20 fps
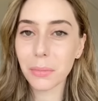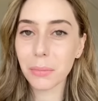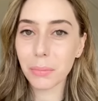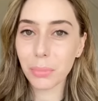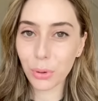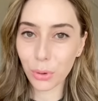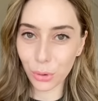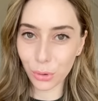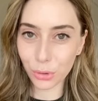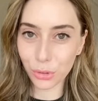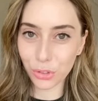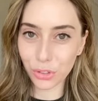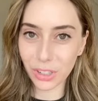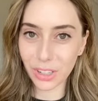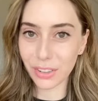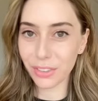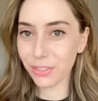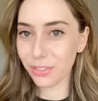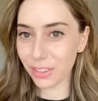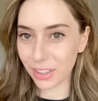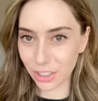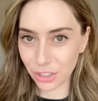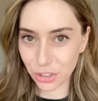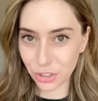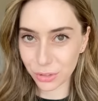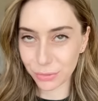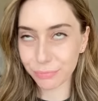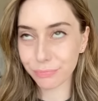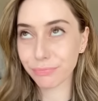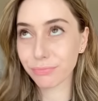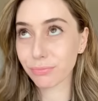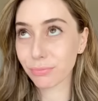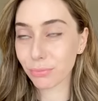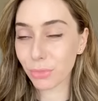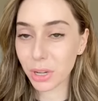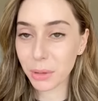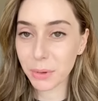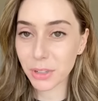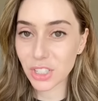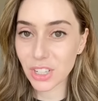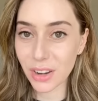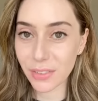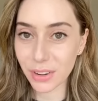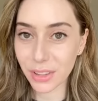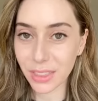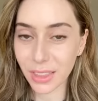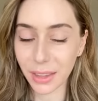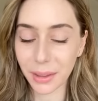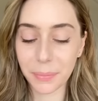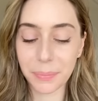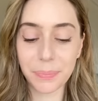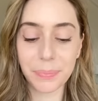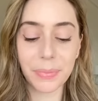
poultry, fish, pretty much everything.